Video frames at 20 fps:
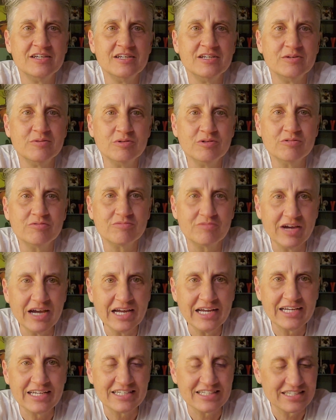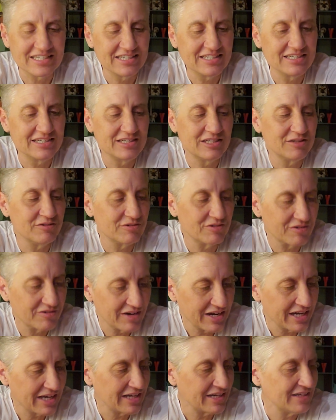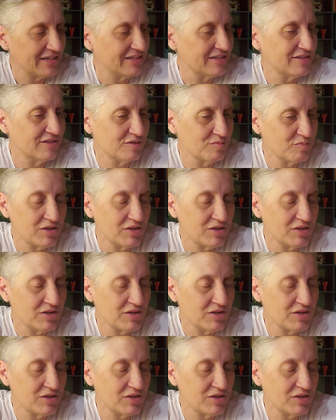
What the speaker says: "You were right. You were right. It took